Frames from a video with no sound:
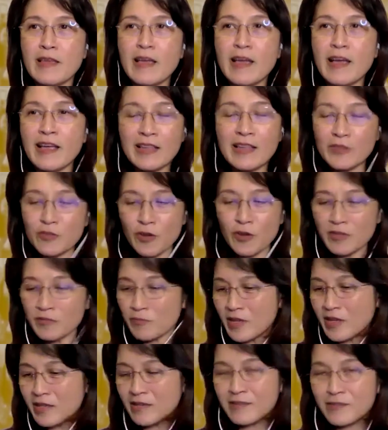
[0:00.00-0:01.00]
it taught
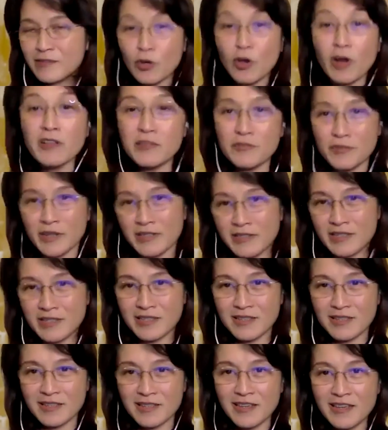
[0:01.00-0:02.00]
me
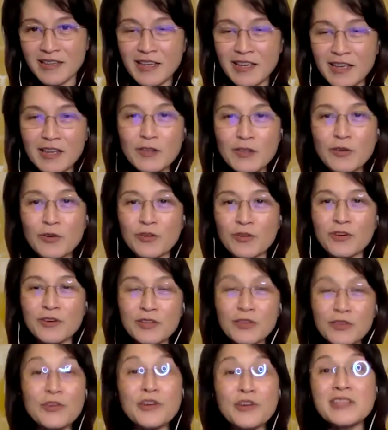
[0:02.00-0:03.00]
tolerance. Look,
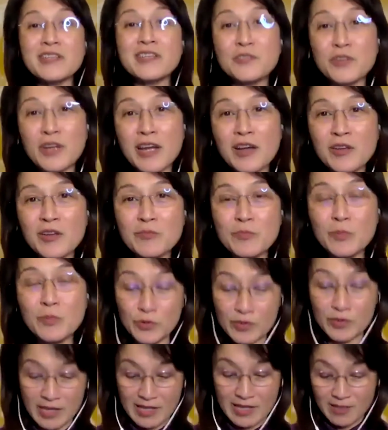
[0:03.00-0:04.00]
you're in a dragon
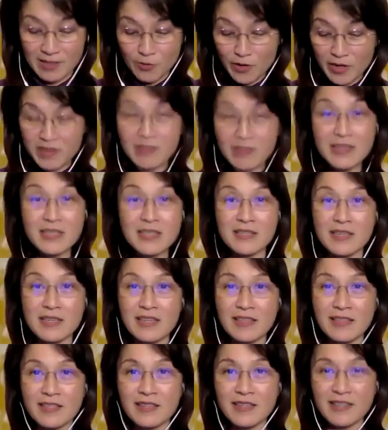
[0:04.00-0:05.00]
boat, and look at this
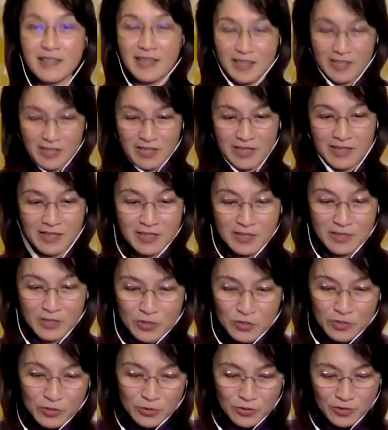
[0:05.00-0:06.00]
seat. It's
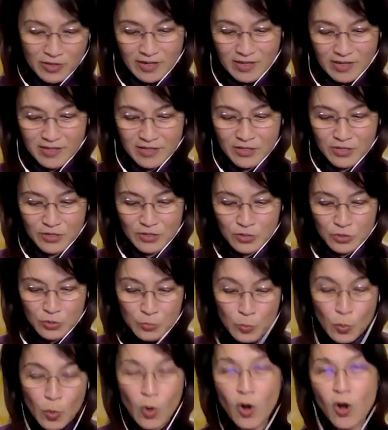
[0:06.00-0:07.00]

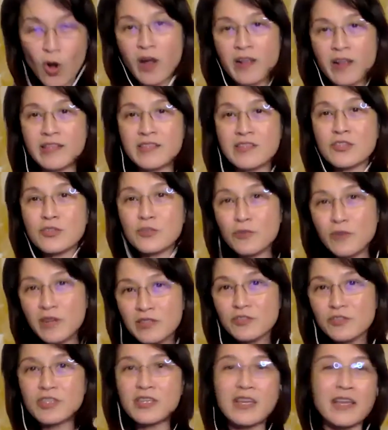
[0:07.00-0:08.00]
small and
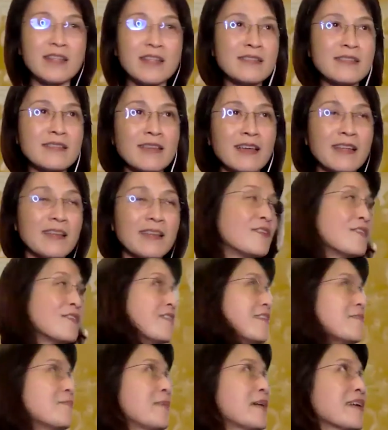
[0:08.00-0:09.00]
scrunchy, and
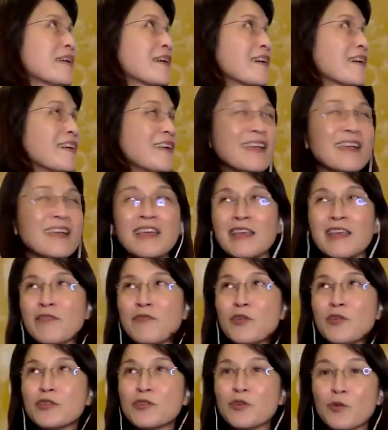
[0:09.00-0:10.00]
parang if
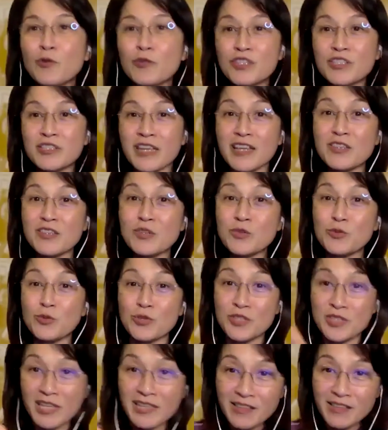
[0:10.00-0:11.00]
your coach tells you to
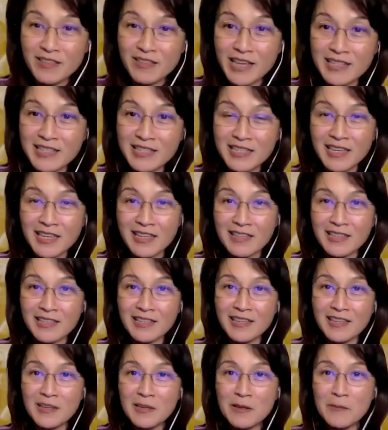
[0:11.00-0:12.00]
sit on that seat,
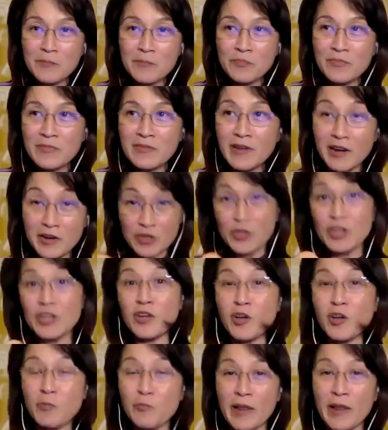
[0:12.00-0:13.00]
are you
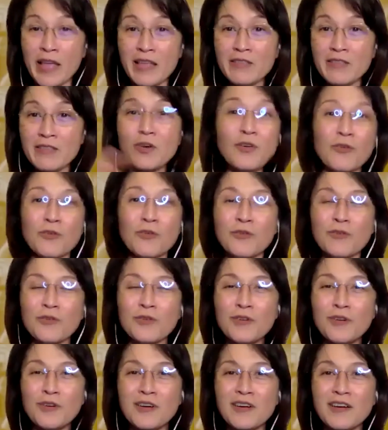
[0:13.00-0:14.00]
gonna complain? No.
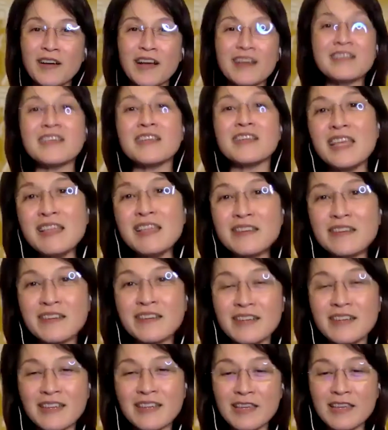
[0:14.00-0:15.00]
As a
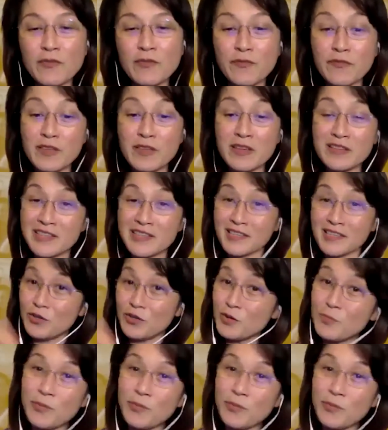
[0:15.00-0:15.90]
leader, he feels that you